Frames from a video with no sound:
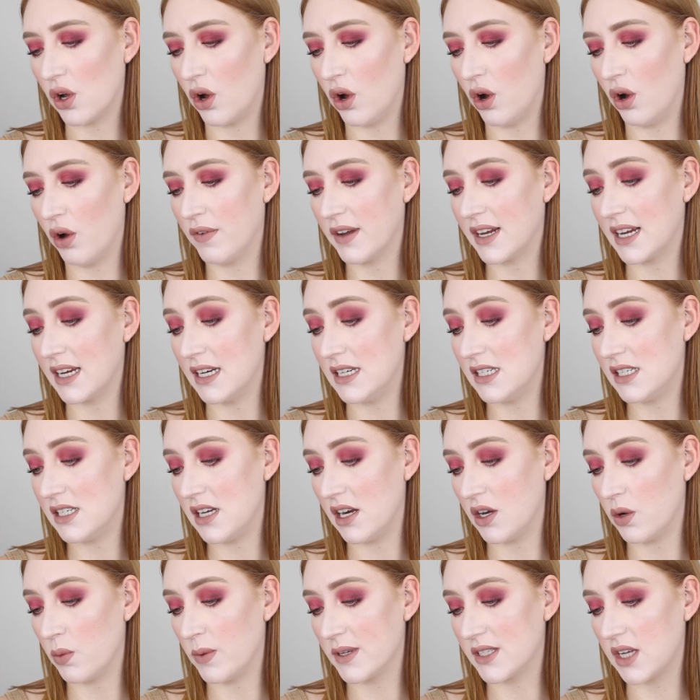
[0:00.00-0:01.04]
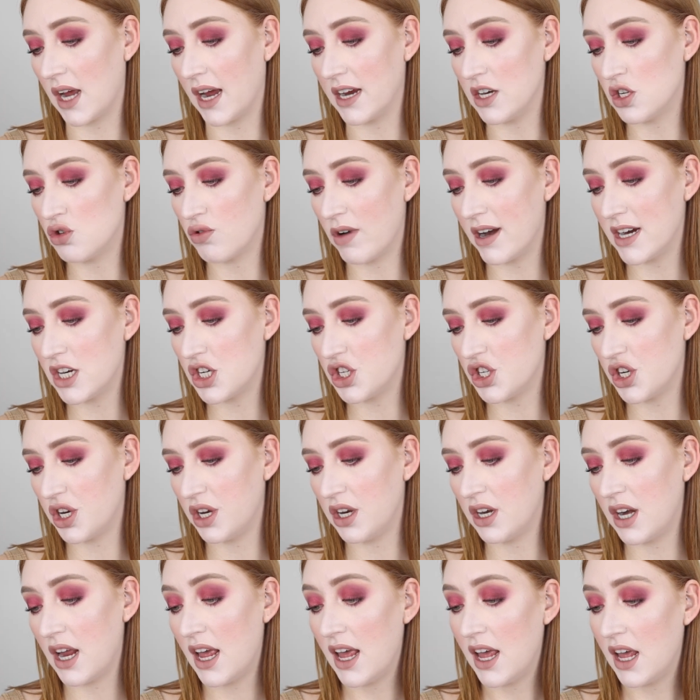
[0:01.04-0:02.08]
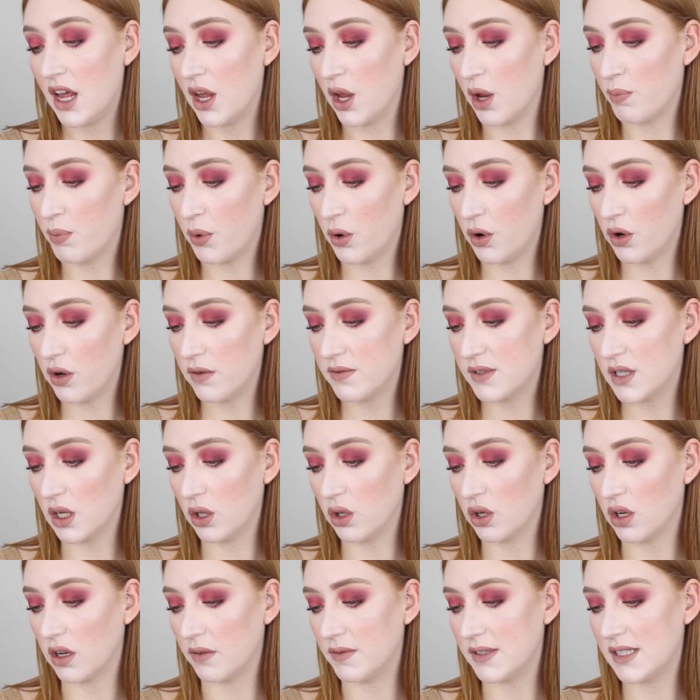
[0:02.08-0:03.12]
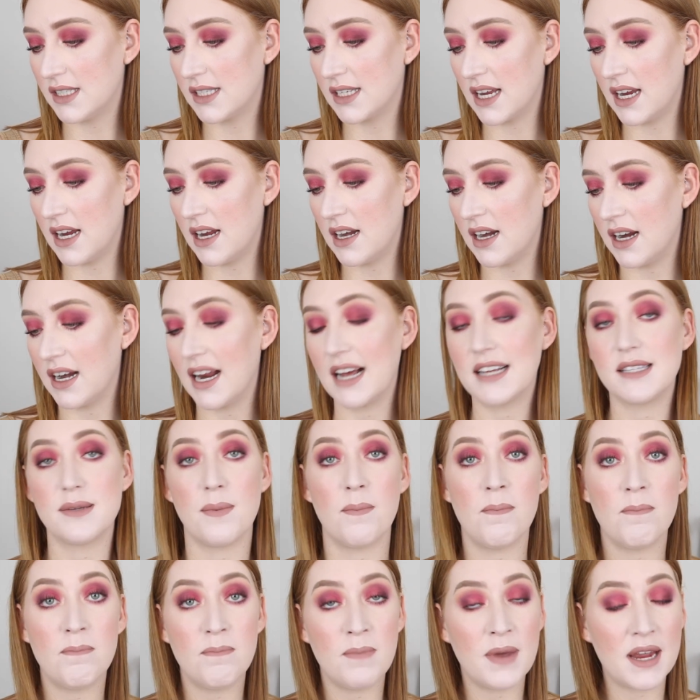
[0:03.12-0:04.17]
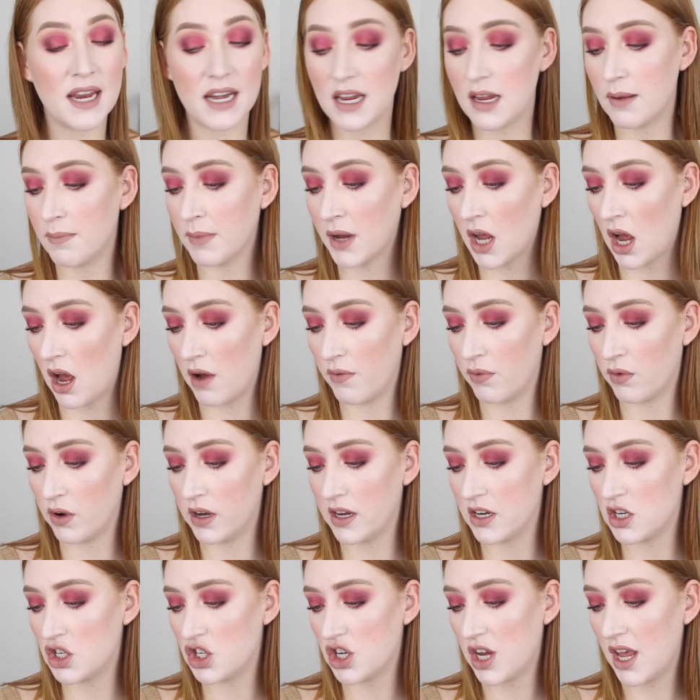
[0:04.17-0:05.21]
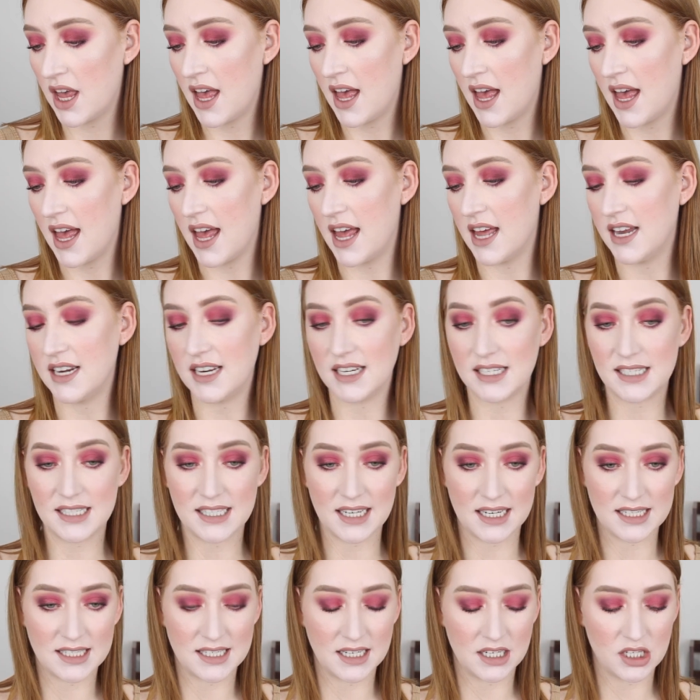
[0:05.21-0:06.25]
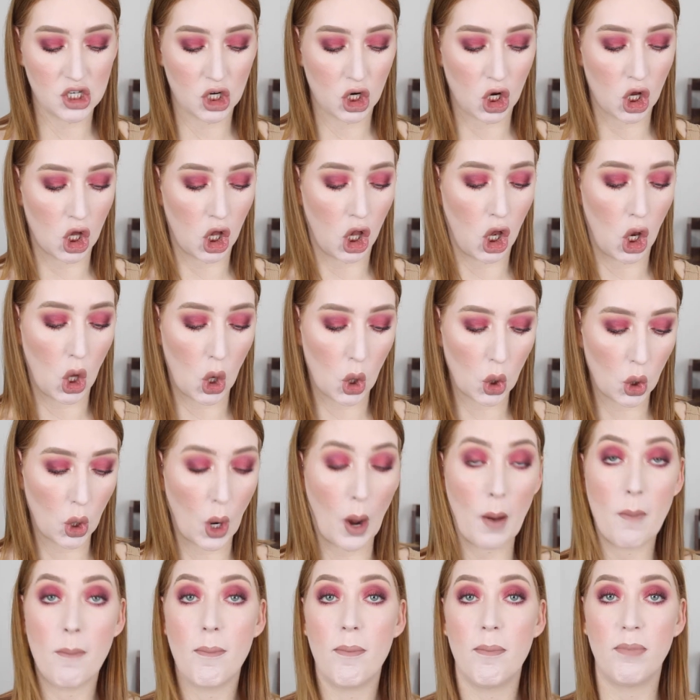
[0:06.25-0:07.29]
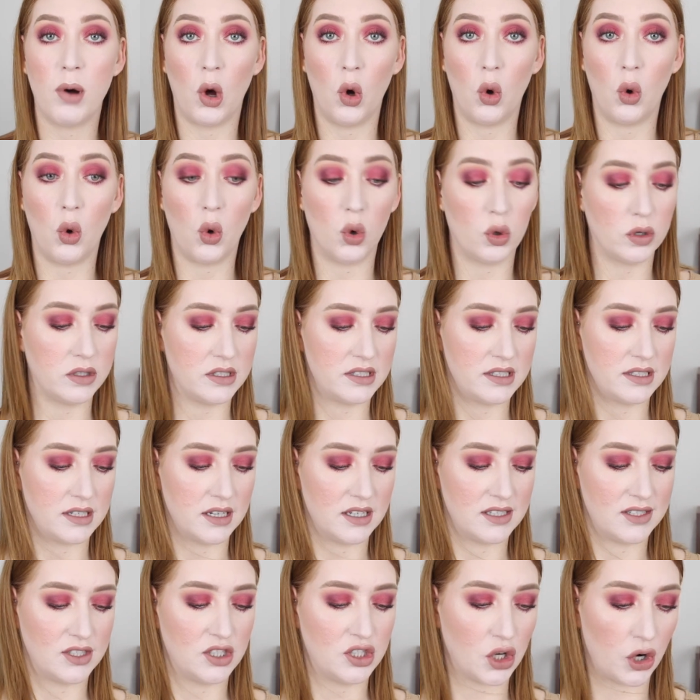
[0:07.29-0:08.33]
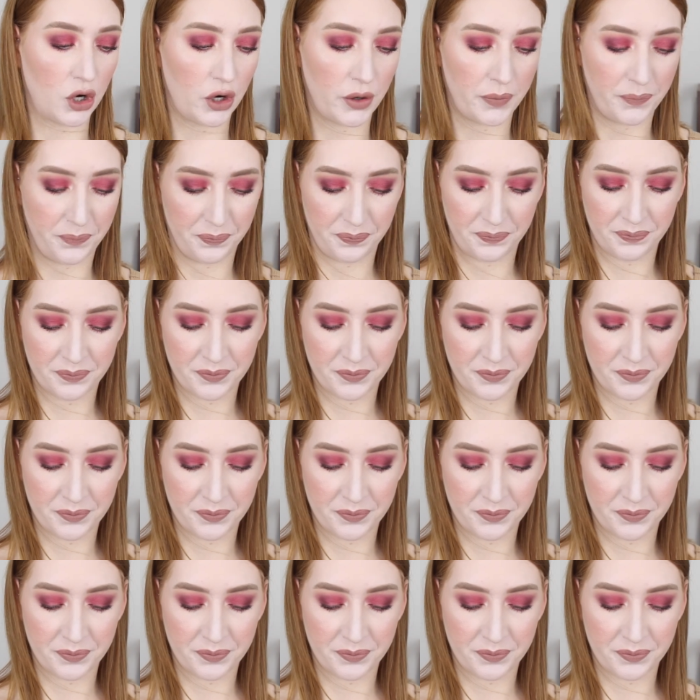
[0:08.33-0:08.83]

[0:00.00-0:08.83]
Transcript: of continuous hydration, improves the look of skin, it has medium coverage, and it doesn't clog pores. So